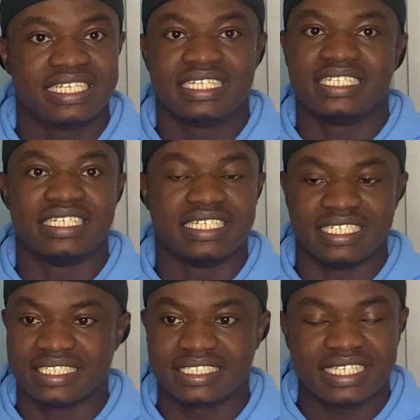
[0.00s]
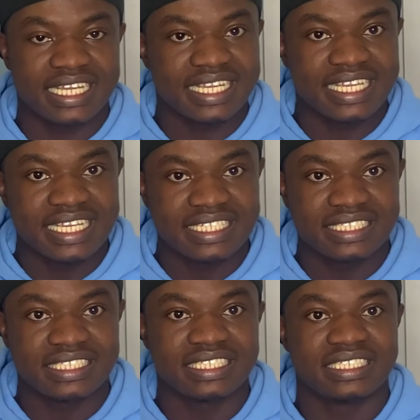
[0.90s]
the
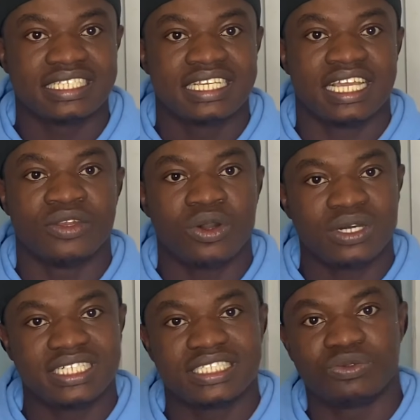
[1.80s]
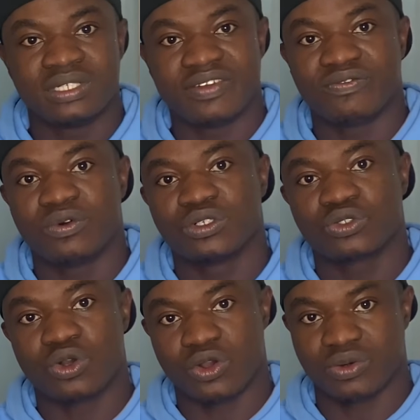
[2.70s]
staircases, and all these reinforced
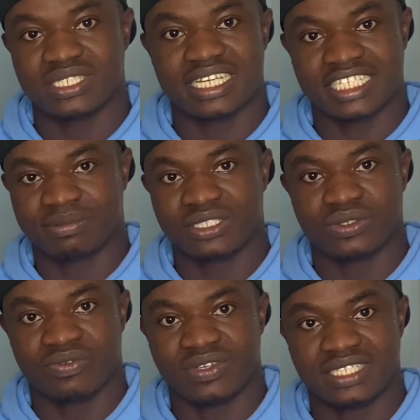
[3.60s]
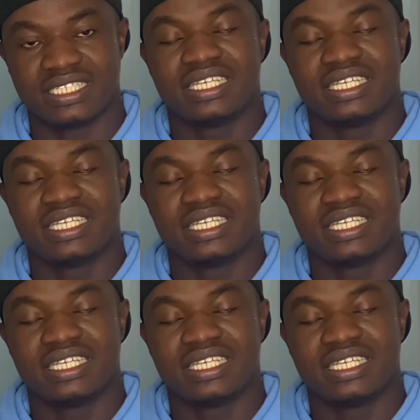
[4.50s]
concrete aspect of it.